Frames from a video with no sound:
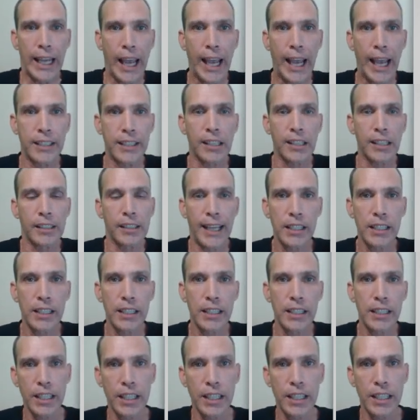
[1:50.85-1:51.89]
and
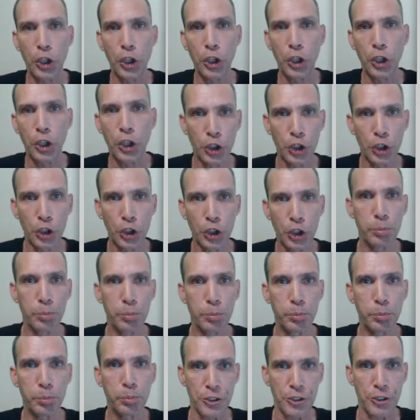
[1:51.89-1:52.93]
that is called
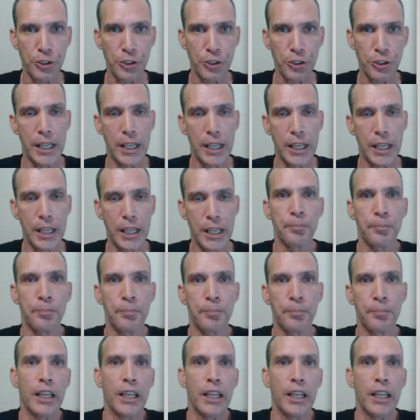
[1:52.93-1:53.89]
BleachBit.